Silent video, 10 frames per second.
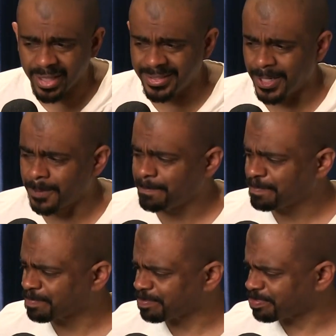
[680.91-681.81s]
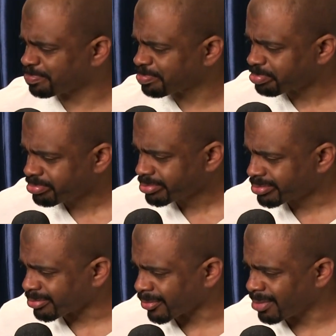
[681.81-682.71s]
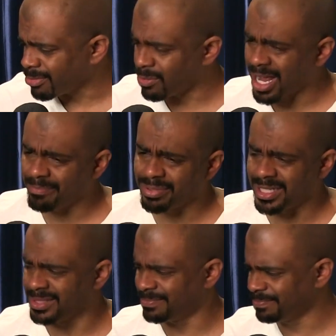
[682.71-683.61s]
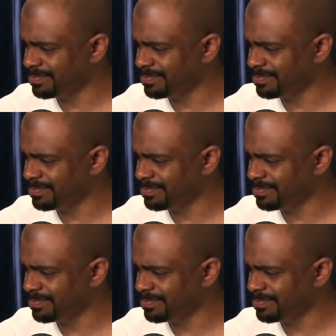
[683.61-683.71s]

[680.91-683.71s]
So my wife played